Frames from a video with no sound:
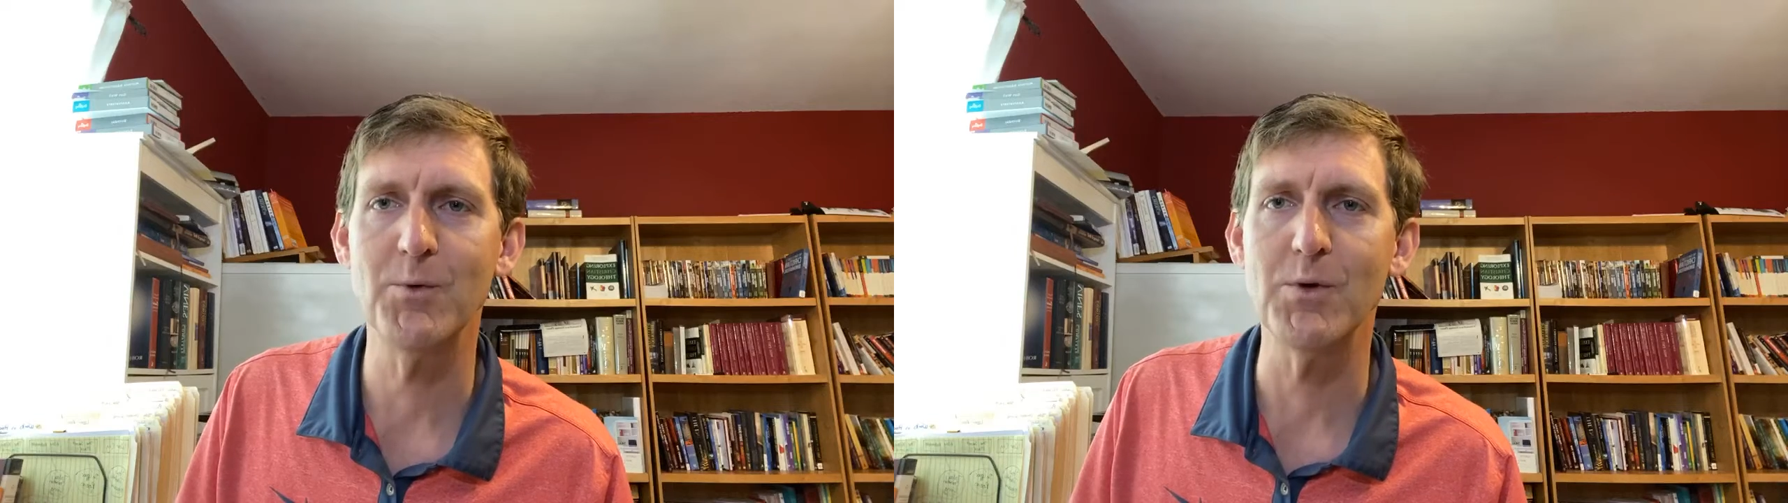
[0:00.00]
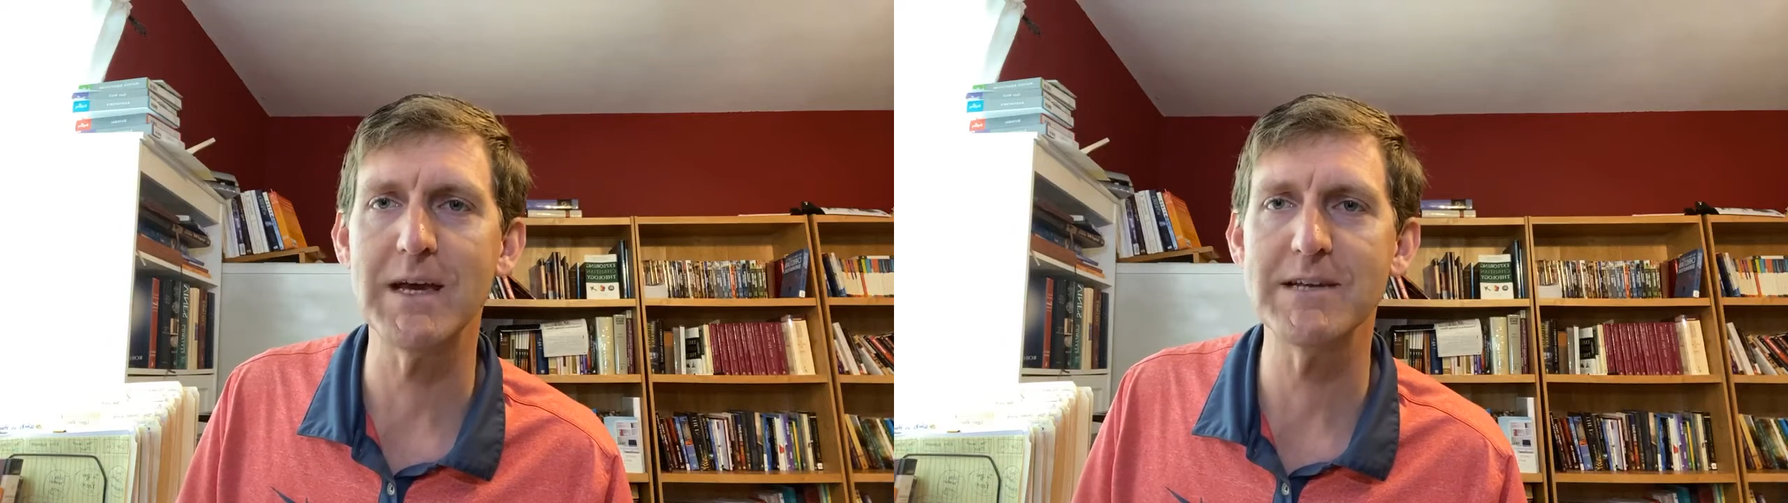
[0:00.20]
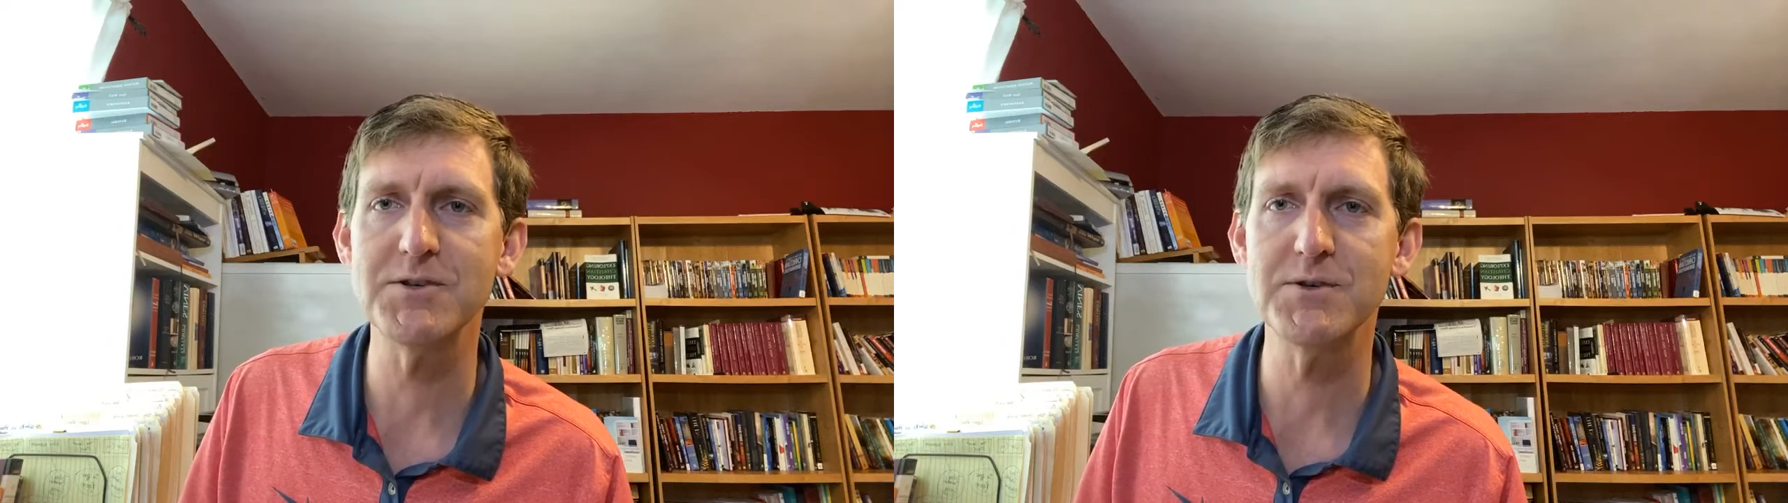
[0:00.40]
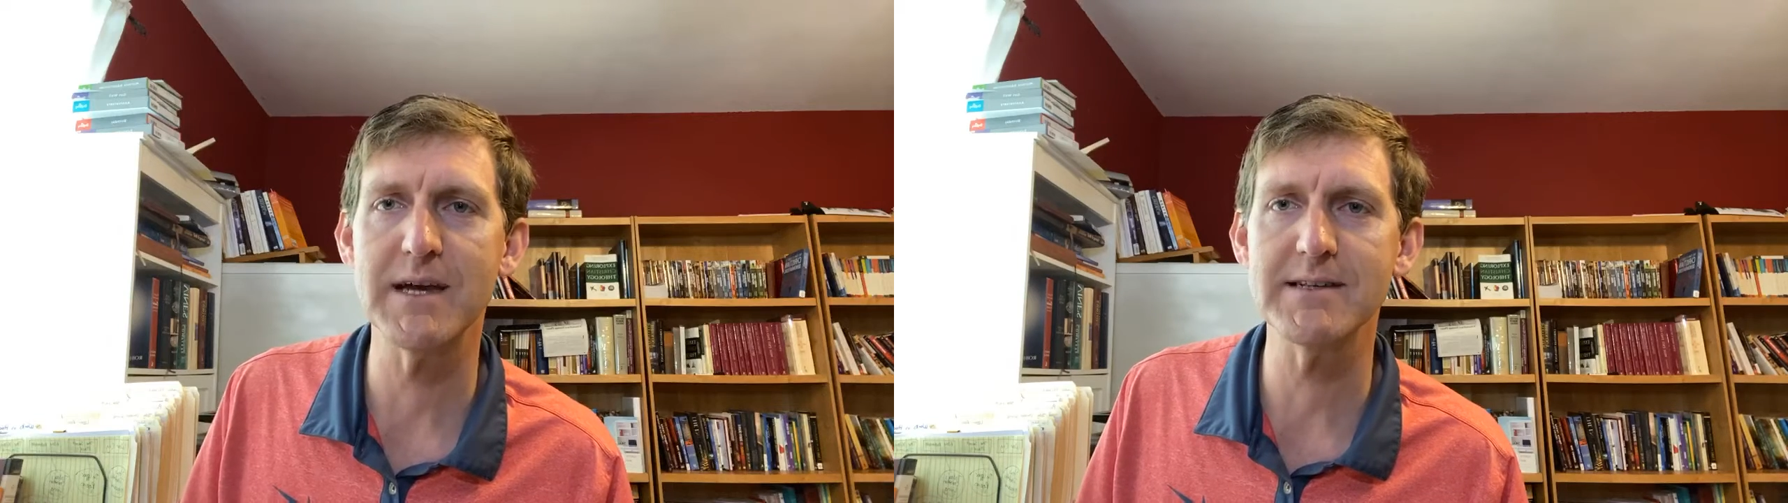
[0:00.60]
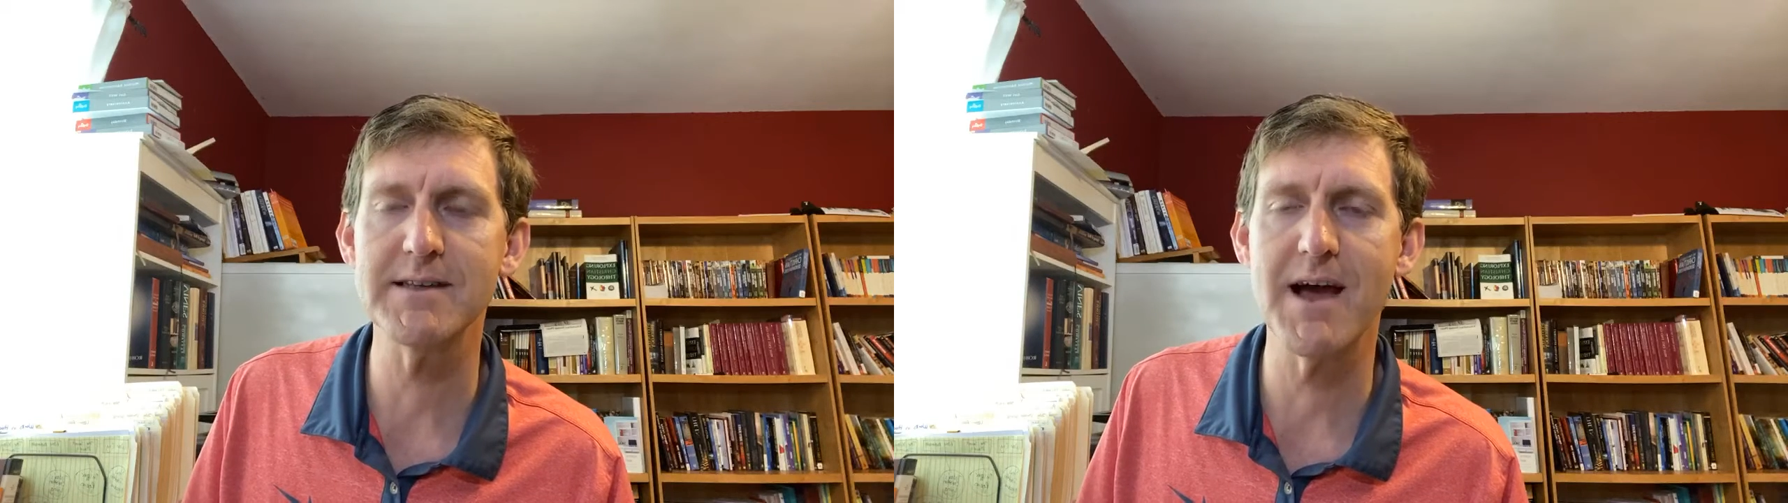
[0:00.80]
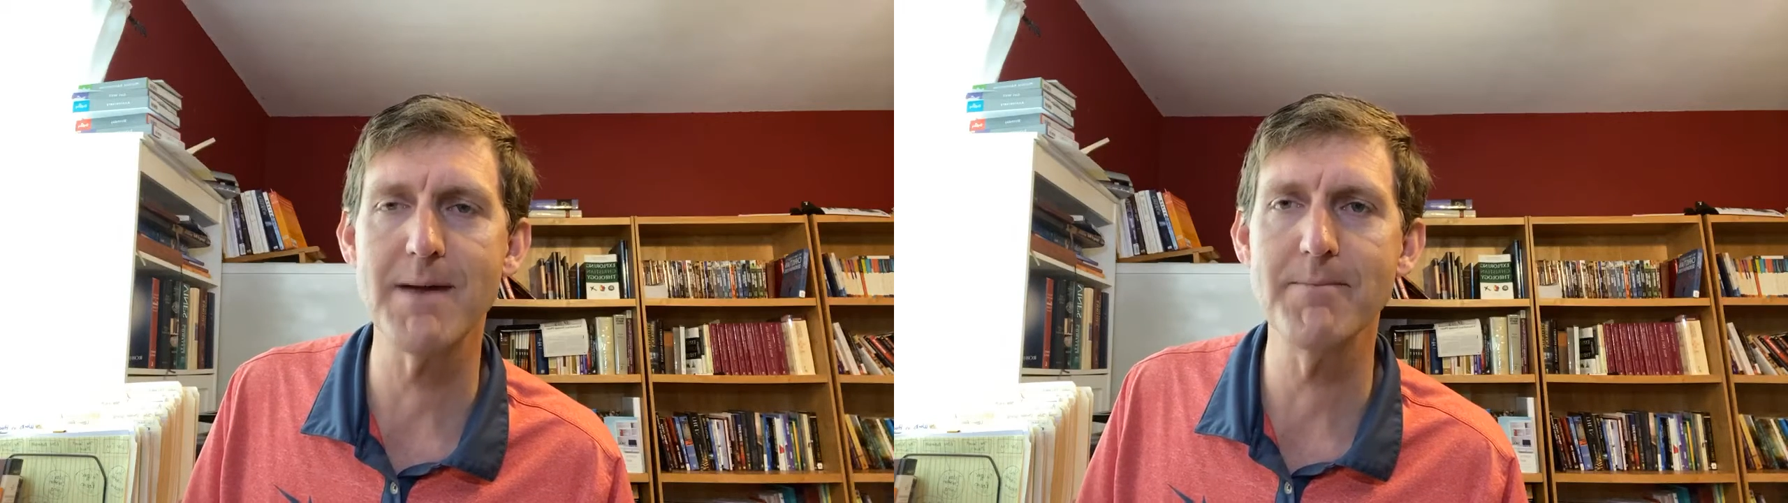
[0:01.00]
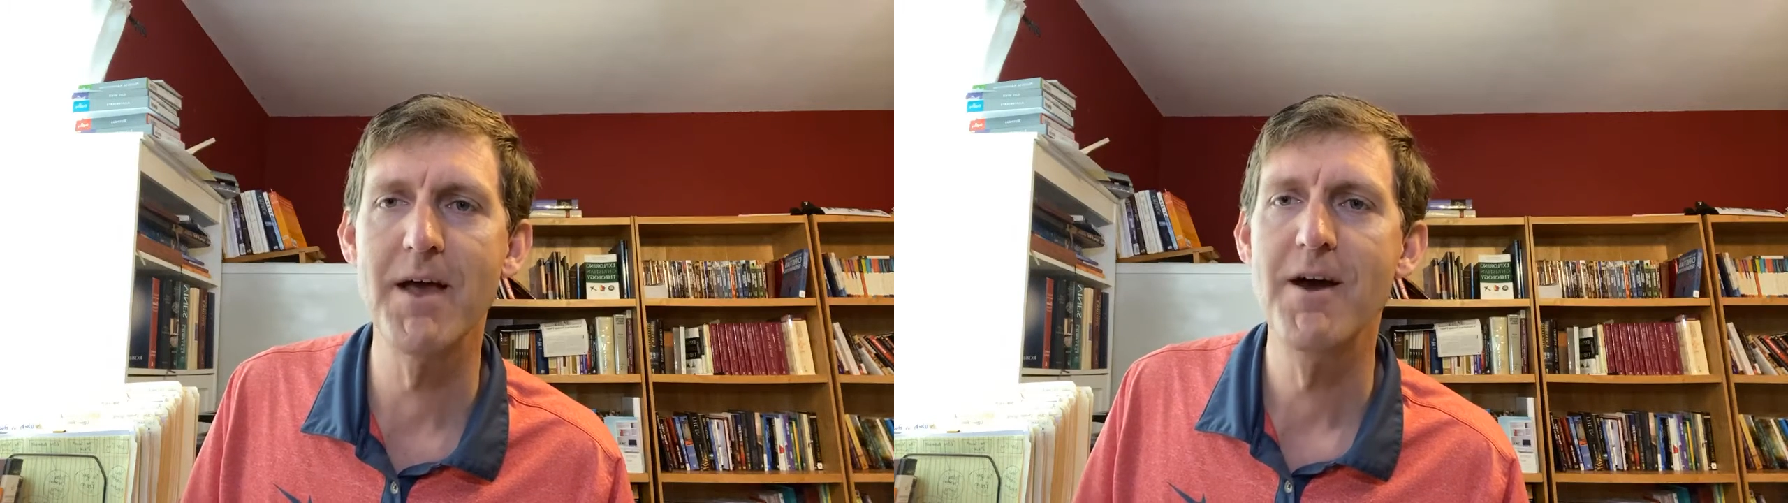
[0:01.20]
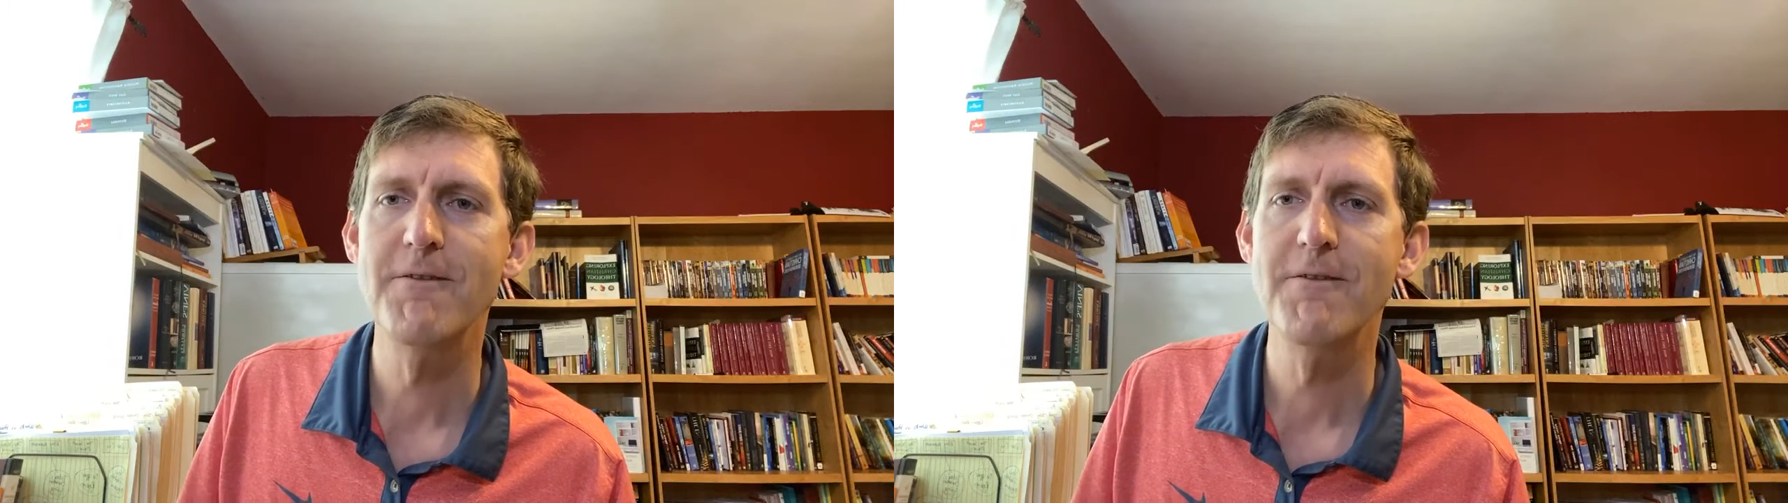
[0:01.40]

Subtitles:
We'll catch you next time